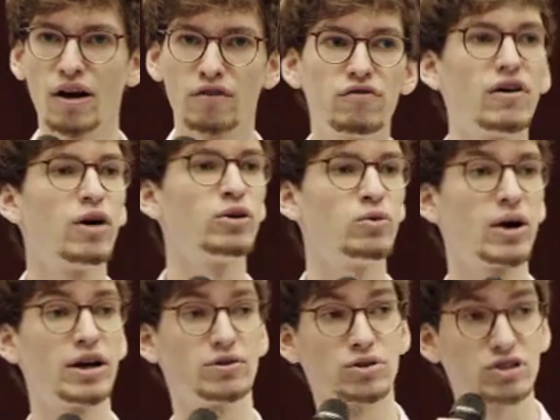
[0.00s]
have found a
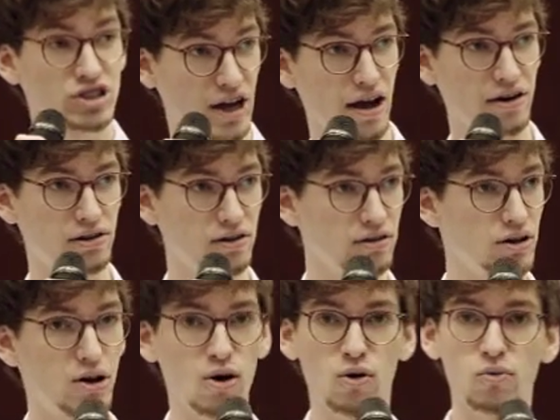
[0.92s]
way to channel
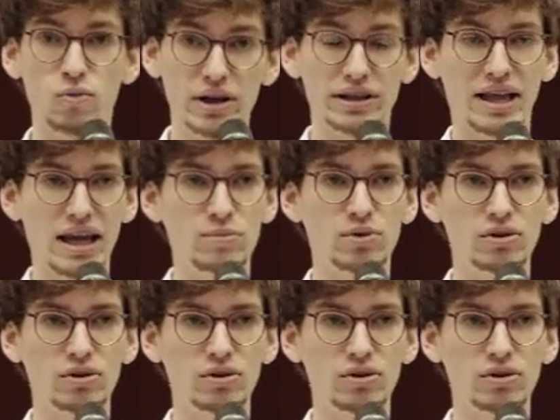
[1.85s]
what they